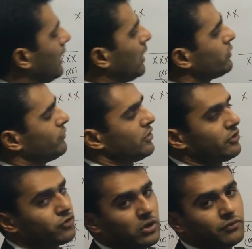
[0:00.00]
allowance which
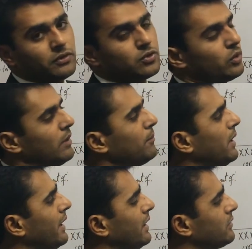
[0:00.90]
is transferred to him
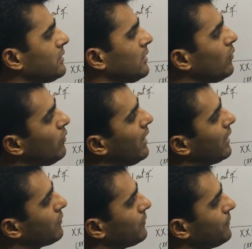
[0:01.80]
by his
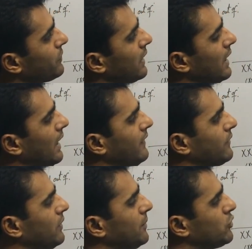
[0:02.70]
wife, and
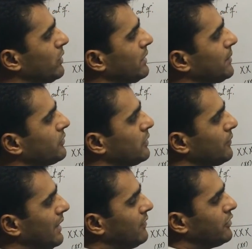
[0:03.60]
that will be 20%
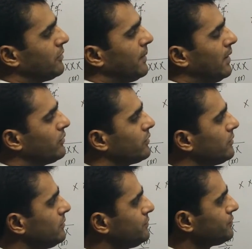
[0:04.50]
of £1,100.
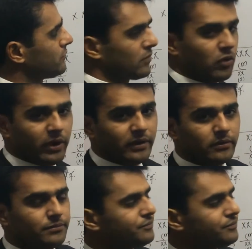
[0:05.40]
All right.